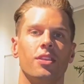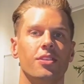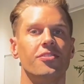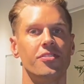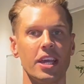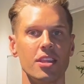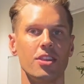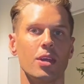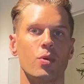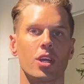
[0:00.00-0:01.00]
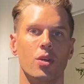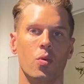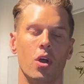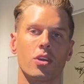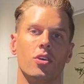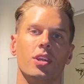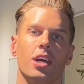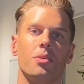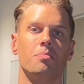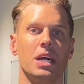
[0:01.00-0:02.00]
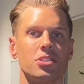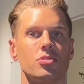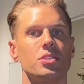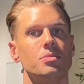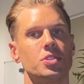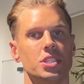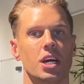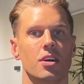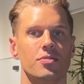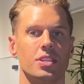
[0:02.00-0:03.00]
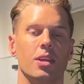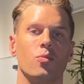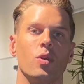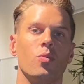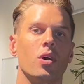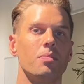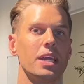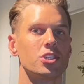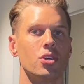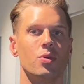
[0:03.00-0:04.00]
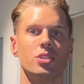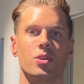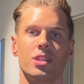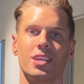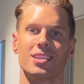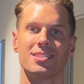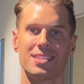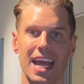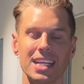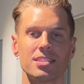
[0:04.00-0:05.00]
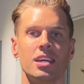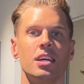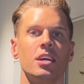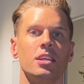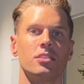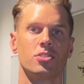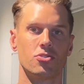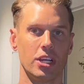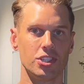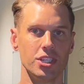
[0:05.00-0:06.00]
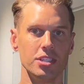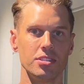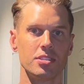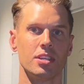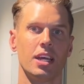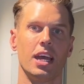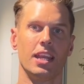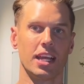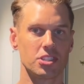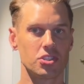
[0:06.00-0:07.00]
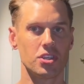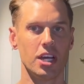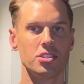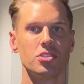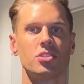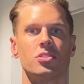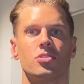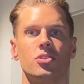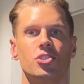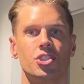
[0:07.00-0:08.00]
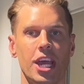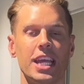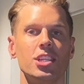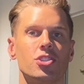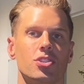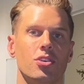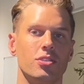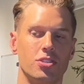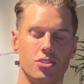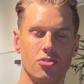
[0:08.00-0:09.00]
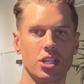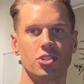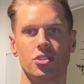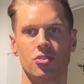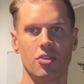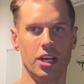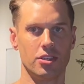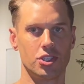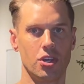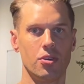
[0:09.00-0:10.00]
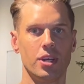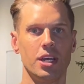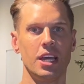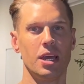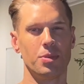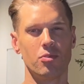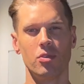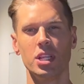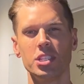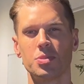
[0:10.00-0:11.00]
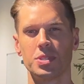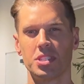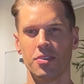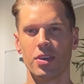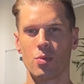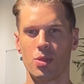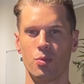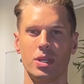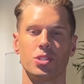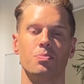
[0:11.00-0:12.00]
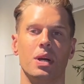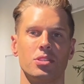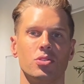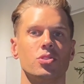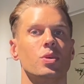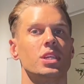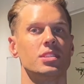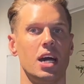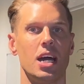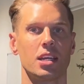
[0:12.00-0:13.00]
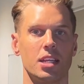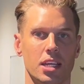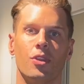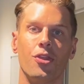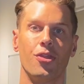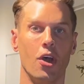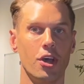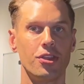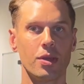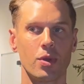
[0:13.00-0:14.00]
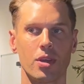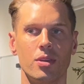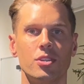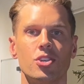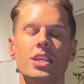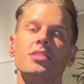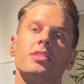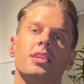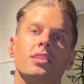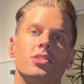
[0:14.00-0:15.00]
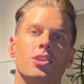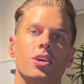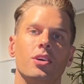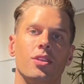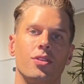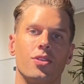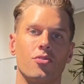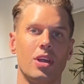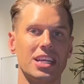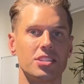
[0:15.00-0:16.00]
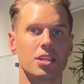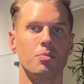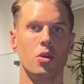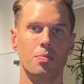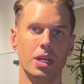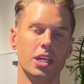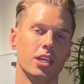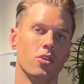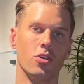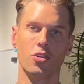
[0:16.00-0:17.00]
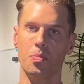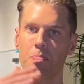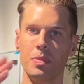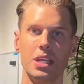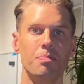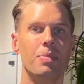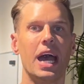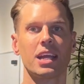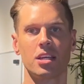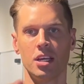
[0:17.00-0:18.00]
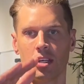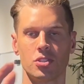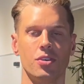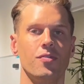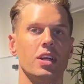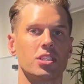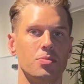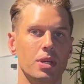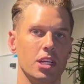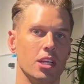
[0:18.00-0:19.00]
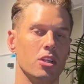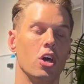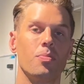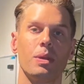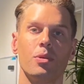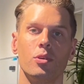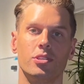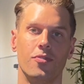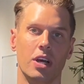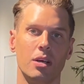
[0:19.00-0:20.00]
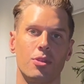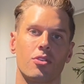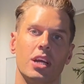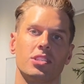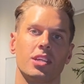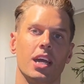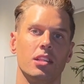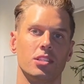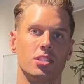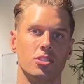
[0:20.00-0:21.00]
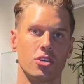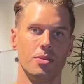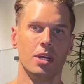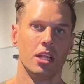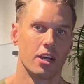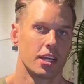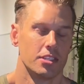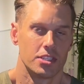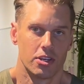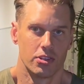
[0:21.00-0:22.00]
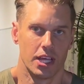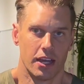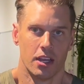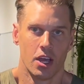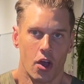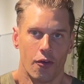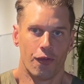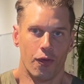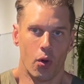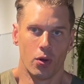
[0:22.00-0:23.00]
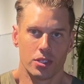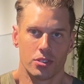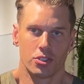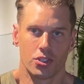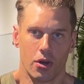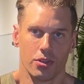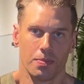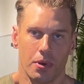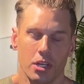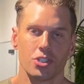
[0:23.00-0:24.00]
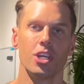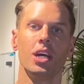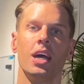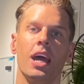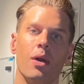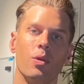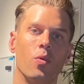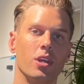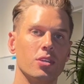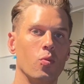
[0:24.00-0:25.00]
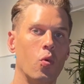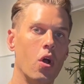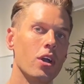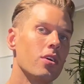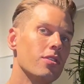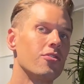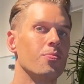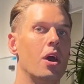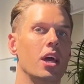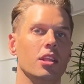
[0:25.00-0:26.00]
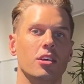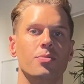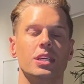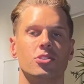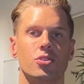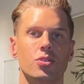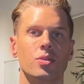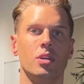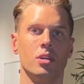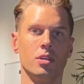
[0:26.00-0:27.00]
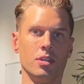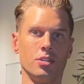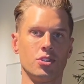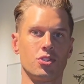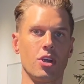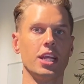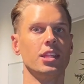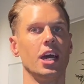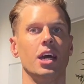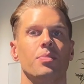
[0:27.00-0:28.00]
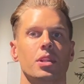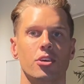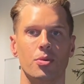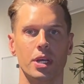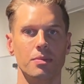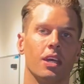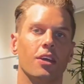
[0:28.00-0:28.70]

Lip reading: The second thing we're going to work on are the muscles themselves, and we want to make sure we're doing the exact stretches and exercises to change those structures around the shoulder and be really specific with which muscles we're targeting. The third thing we're going to address is the thoracic mobility or your mid-back sort of flexibility. A lot of people who develop thoracic outlet syndrome, like I said, are in that forward shoulder posture, and we want to work on the spine a little bit to straighten that up a little bit.